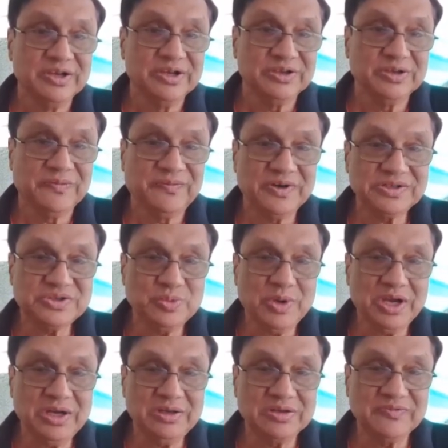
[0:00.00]
The first
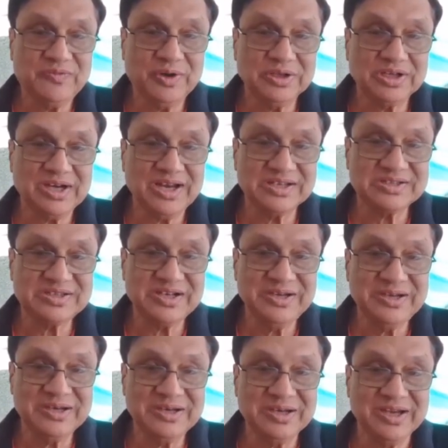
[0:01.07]
one for the
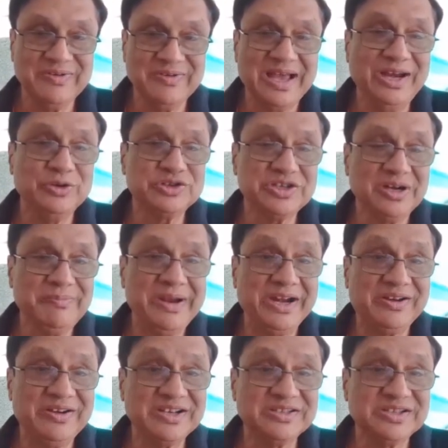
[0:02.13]
clustering evaluation
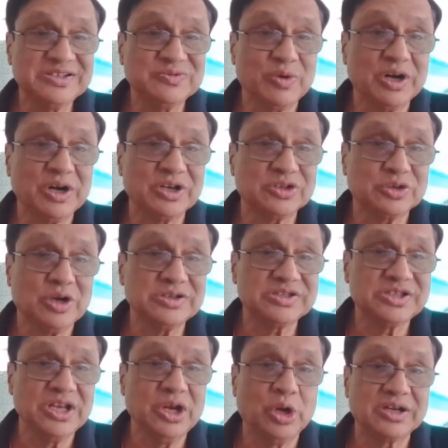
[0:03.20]
metrics is what I call
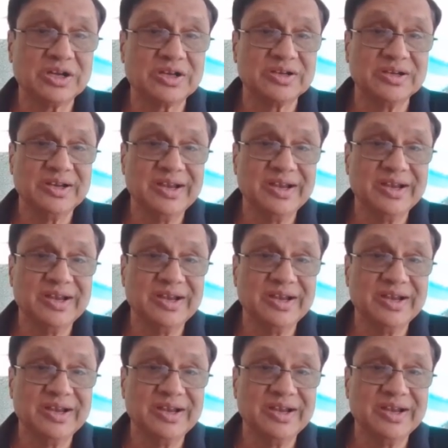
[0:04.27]
Shillot